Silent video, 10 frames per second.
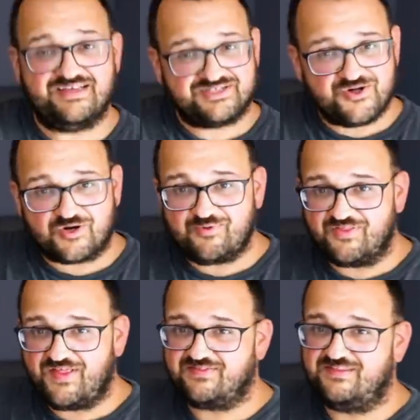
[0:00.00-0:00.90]
is notable
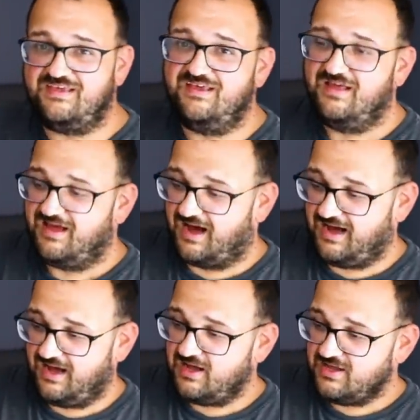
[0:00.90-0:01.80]
that the
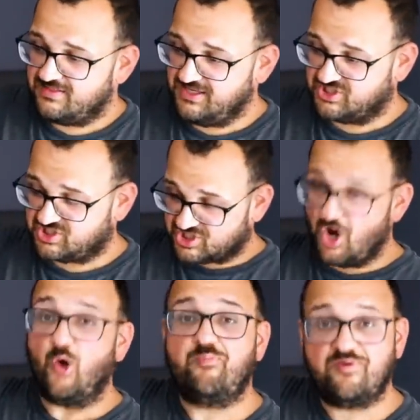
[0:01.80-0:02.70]

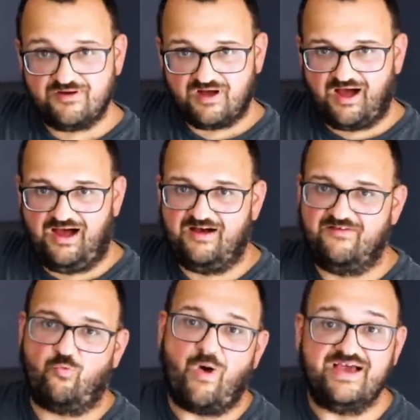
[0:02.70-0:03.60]
scope
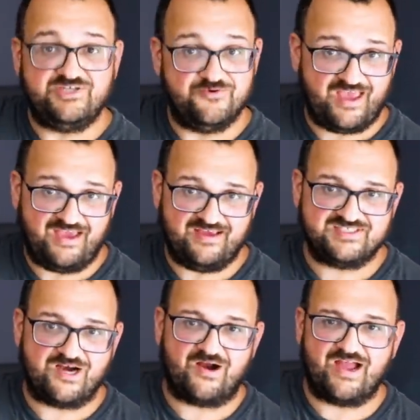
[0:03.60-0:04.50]
of Y2K
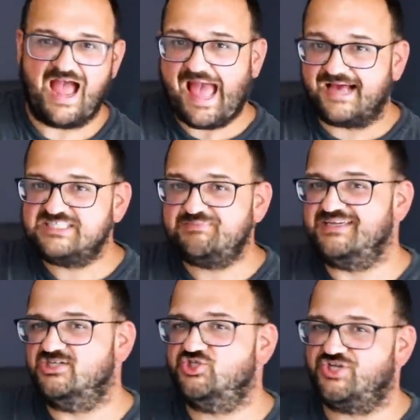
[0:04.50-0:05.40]
hysteria has
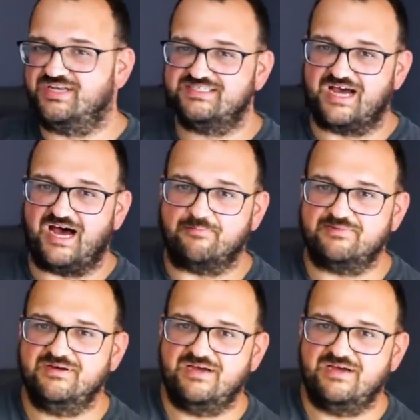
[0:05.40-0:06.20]
been ginned up,